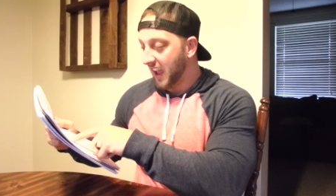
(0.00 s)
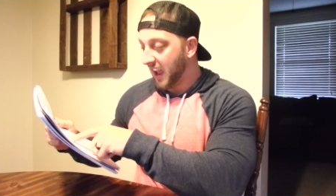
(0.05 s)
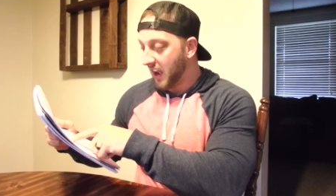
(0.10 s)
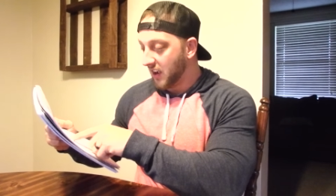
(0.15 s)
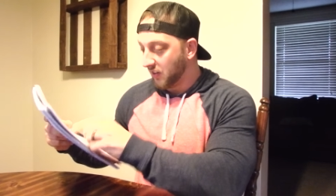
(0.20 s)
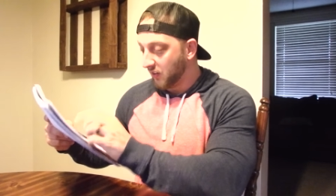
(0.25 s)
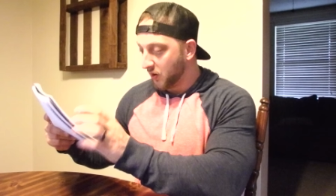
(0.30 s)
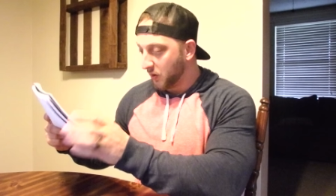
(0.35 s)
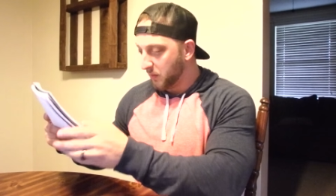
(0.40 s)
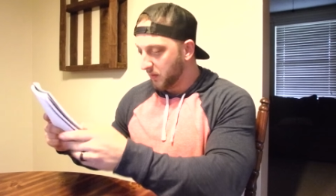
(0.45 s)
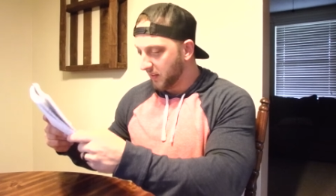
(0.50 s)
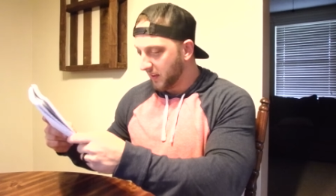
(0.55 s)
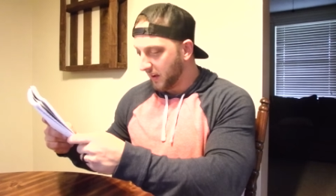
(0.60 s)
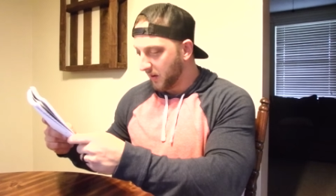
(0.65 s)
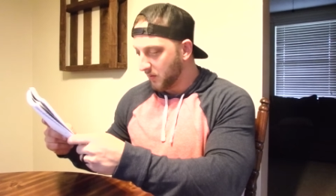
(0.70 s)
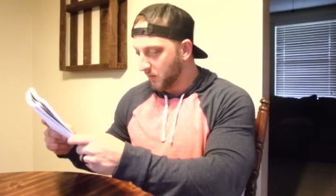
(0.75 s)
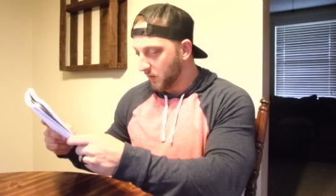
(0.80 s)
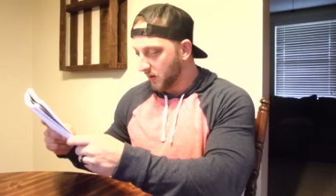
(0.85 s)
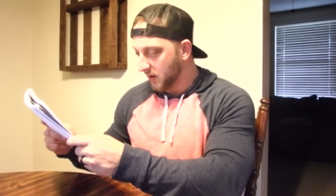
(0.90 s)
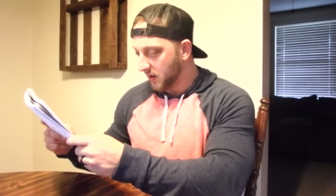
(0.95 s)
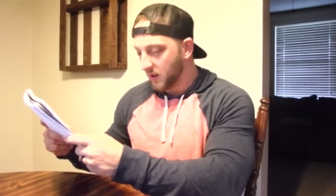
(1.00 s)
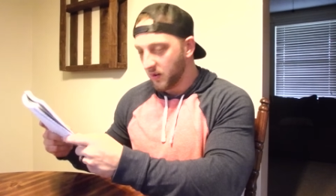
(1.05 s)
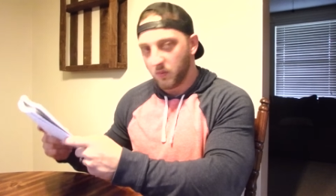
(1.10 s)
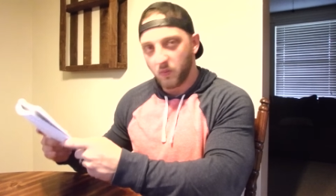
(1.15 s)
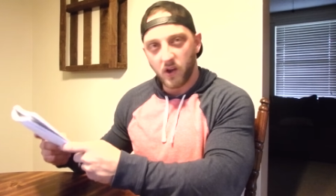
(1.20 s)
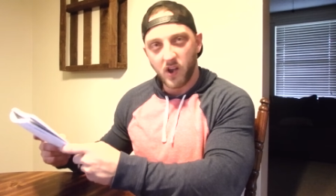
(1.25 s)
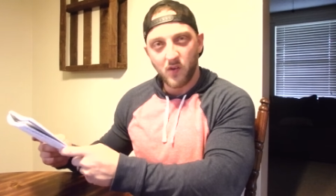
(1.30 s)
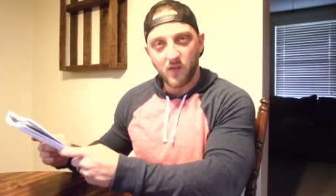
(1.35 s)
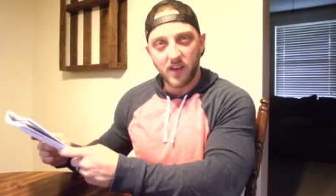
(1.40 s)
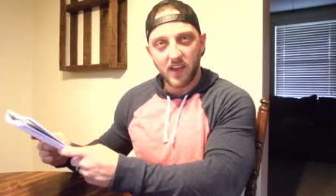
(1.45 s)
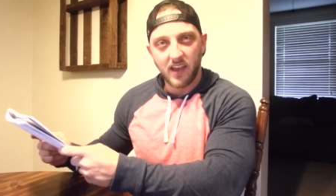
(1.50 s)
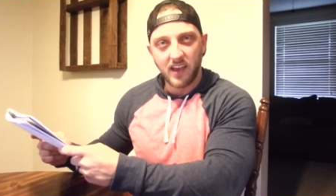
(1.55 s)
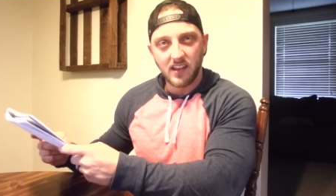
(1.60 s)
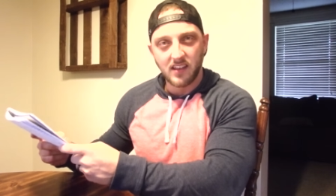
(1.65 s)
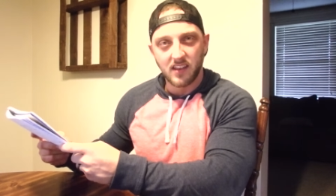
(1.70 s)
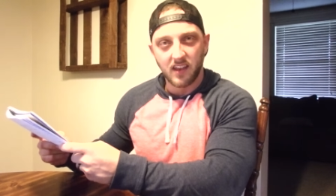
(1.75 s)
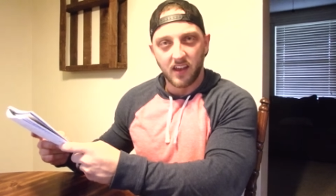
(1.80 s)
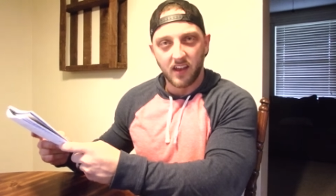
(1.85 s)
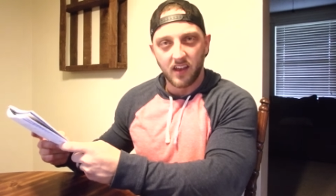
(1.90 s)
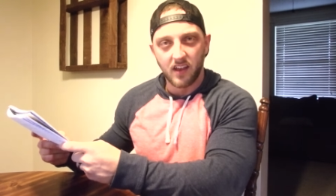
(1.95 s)
And you're gonna be like, why do I
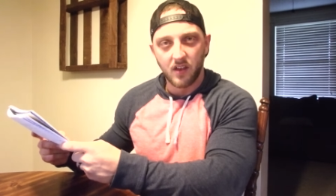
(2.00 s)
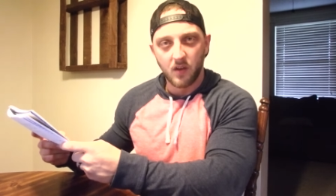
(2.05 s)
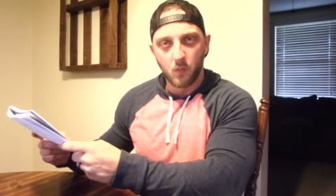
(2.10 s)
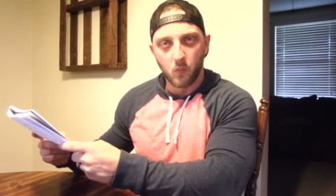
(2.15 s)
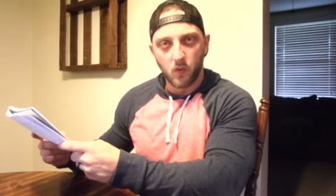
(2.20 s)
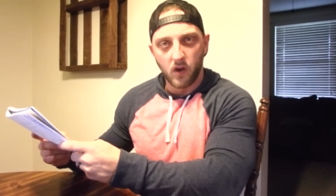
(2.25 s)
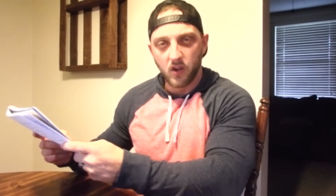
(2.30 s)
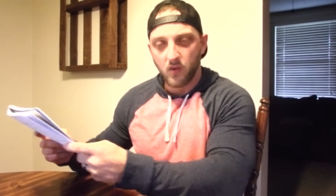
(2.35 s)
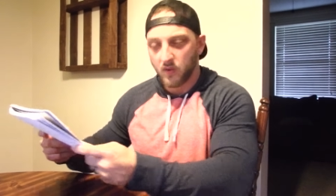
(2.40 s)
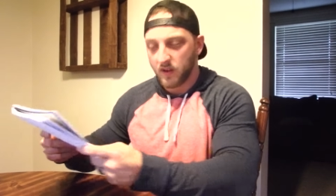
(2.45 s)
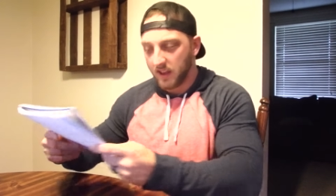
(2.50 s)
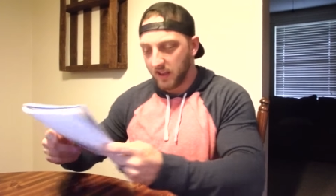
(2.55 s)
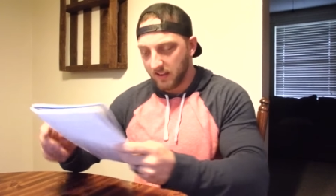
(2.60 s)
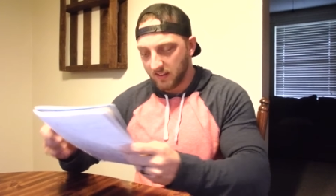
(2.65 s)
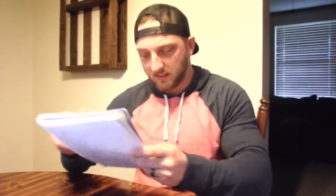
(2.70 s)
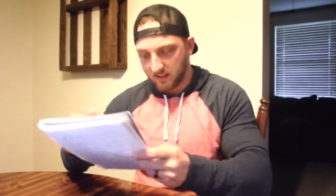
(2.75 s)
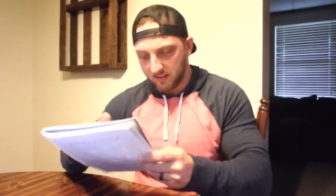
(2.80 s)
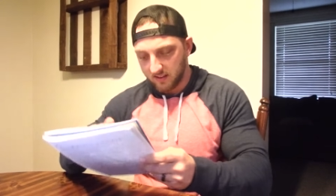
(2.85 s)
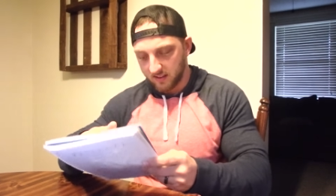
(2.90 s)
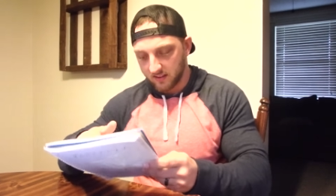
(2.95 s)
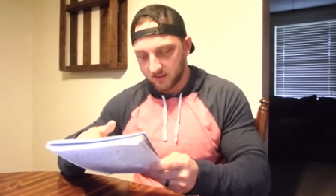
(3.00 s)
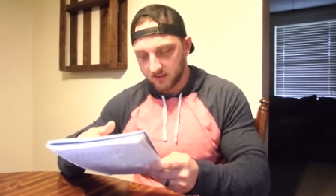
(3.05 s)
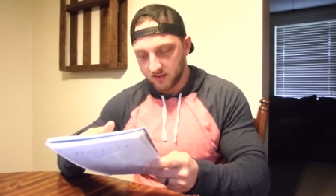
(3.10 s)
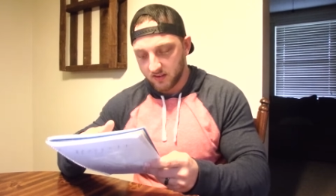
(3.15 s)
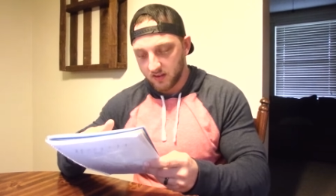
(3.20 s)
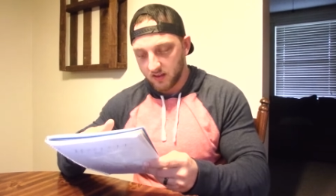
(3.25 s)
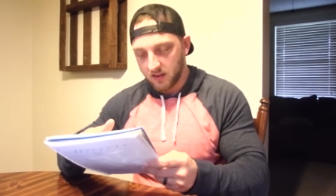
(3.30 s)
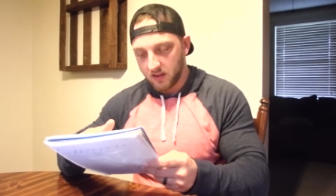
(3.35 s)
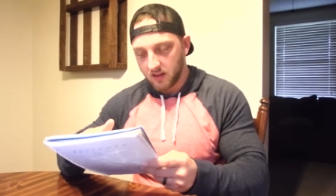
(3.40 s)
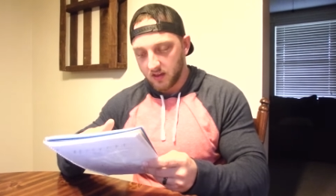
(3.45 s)
hate that? Why do I hate this?